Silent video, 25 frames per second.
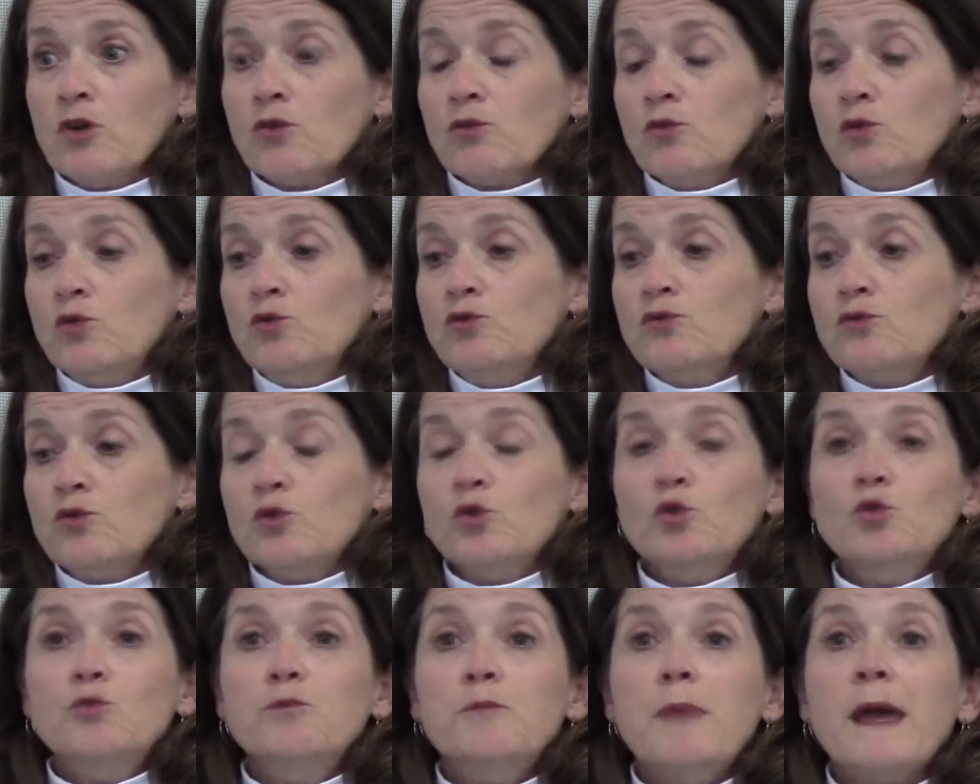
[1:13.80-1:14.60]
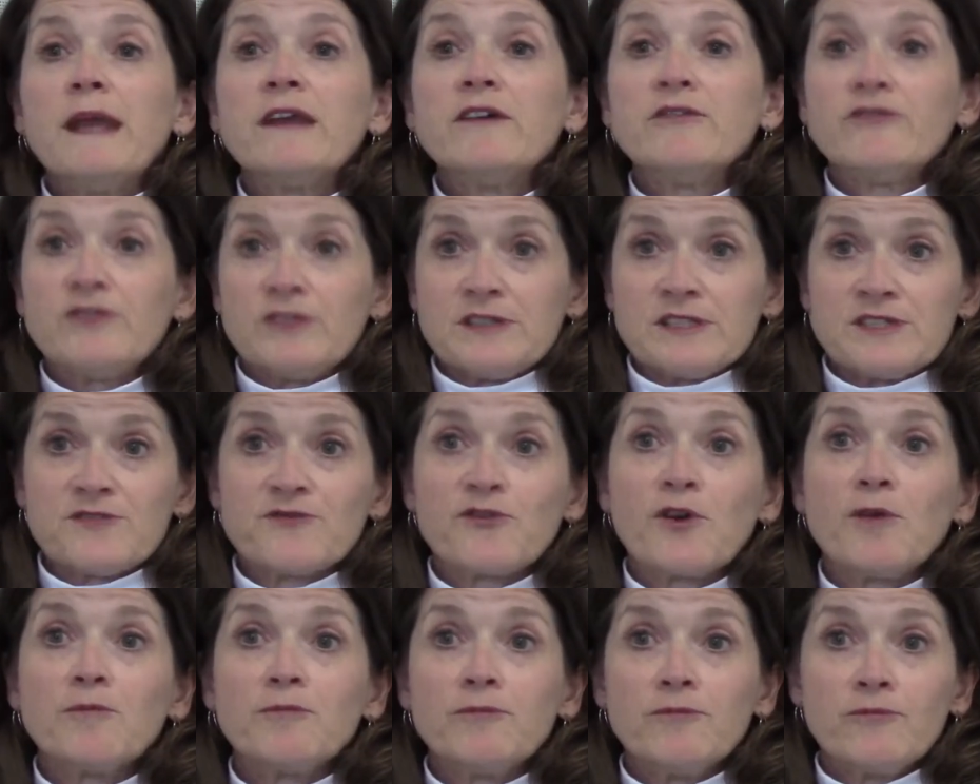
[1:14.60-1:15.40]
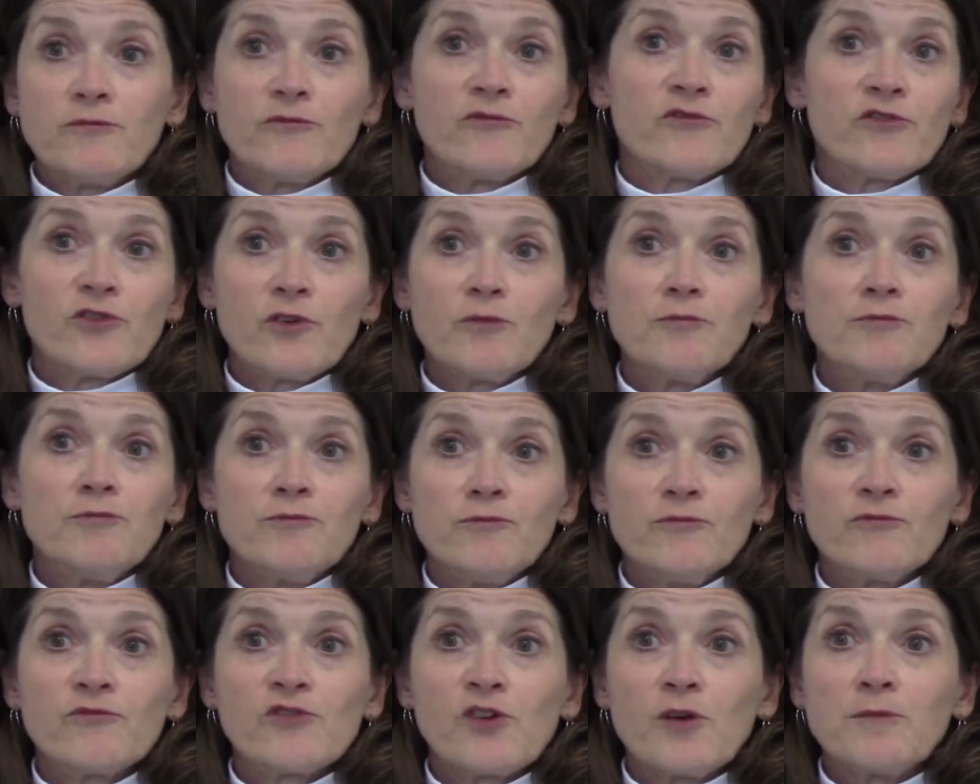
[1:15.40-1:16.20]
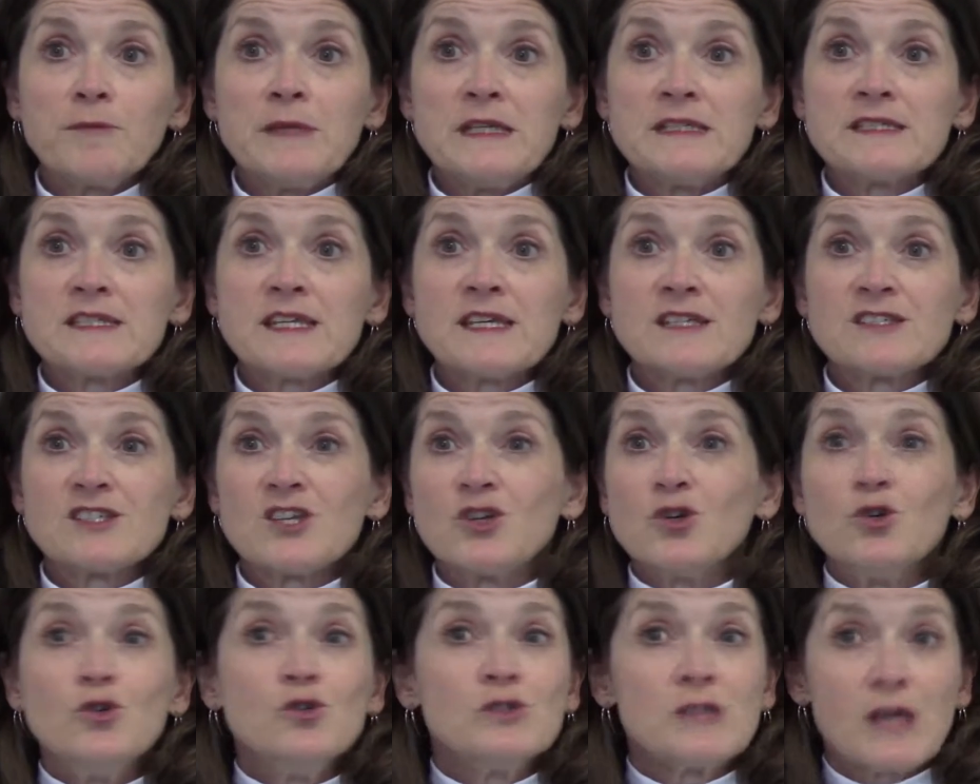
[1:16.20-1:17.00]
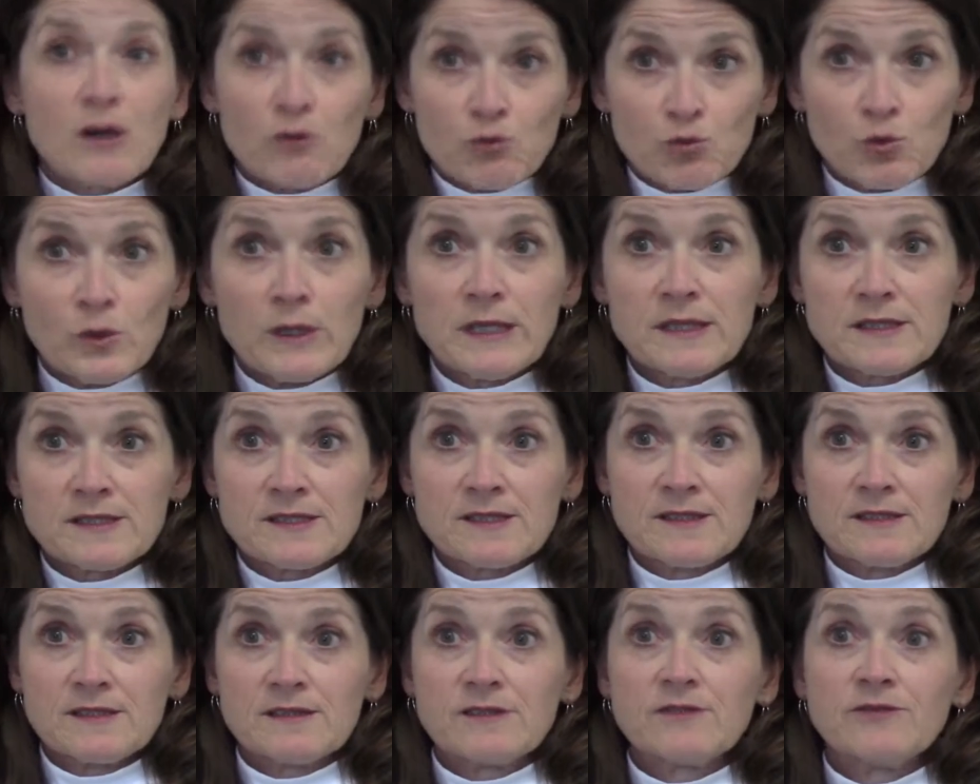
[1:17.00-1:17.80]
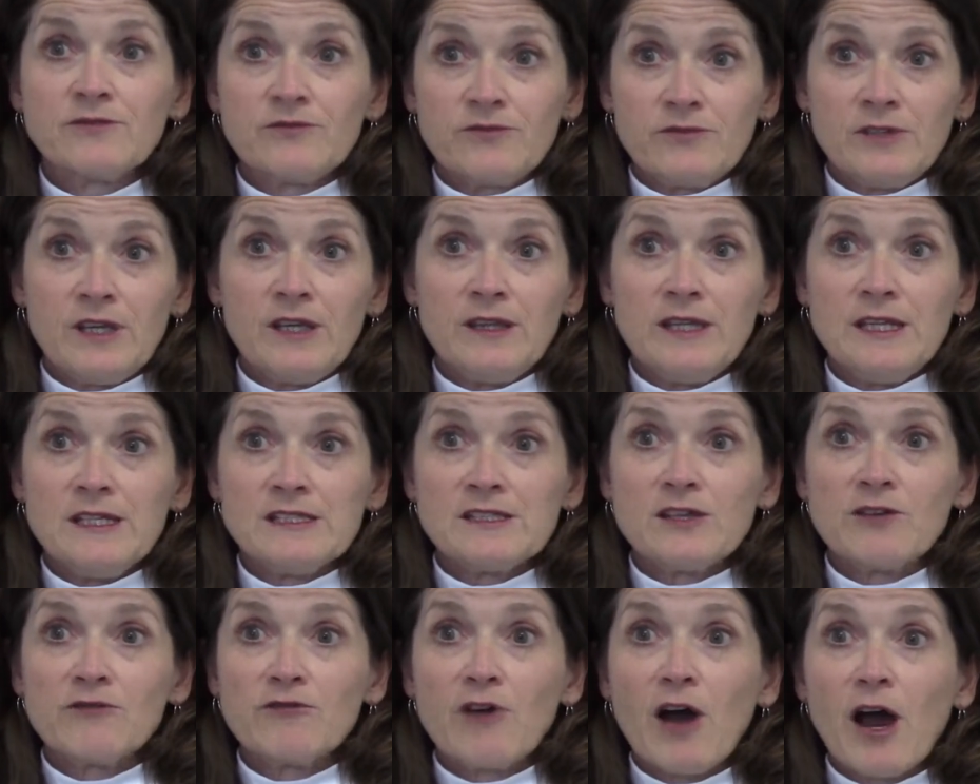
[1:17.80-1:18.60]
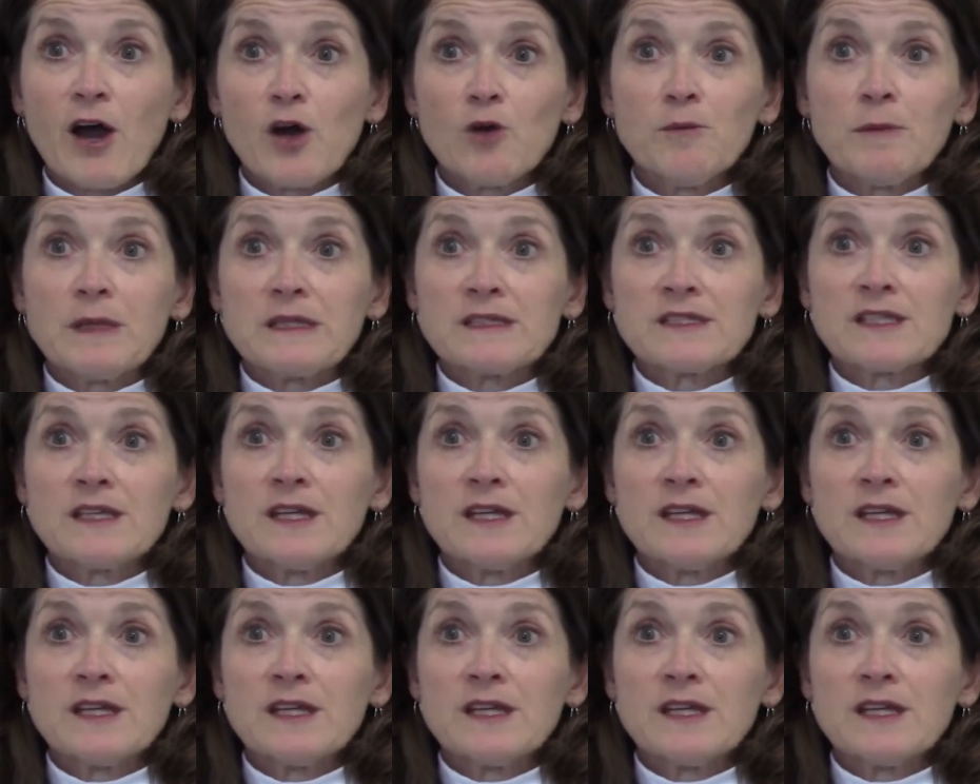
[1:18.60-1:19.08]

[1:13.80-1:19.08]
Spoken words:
who benefits from these things and who's at risk of, in these environments.